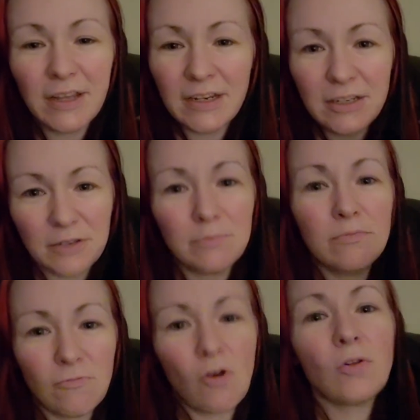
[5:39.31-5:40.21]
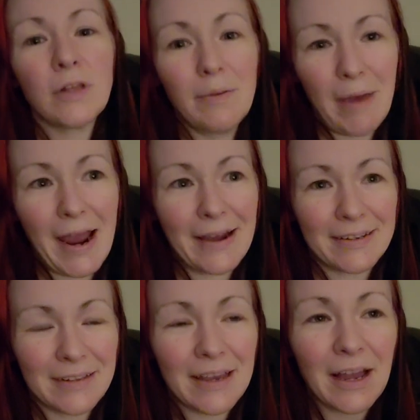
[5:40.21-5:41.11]
They need to roll it
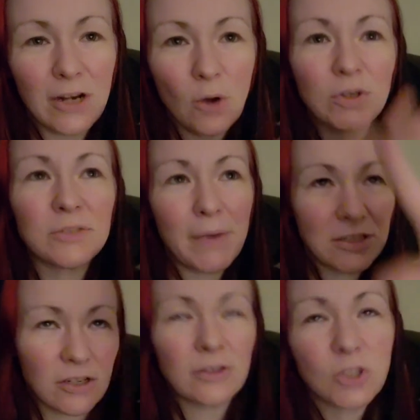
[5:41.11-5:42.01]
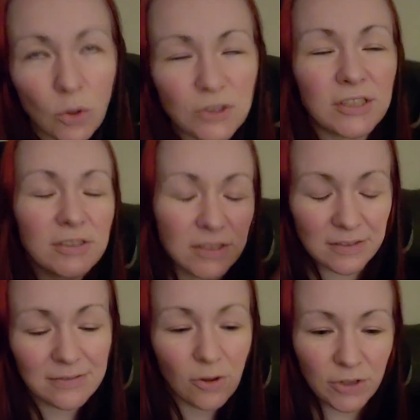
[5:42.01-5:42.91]
back. Like, I know it's based on the solstice
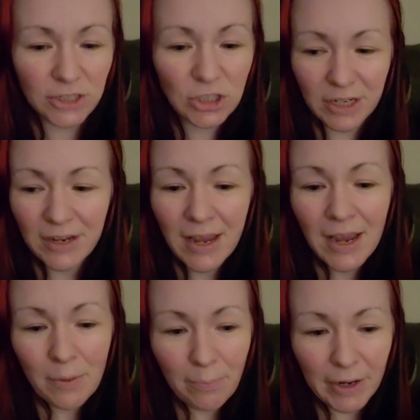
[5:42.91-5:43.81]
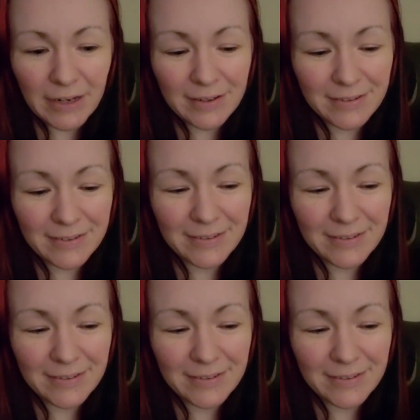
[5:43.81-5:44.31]
and all that shit, but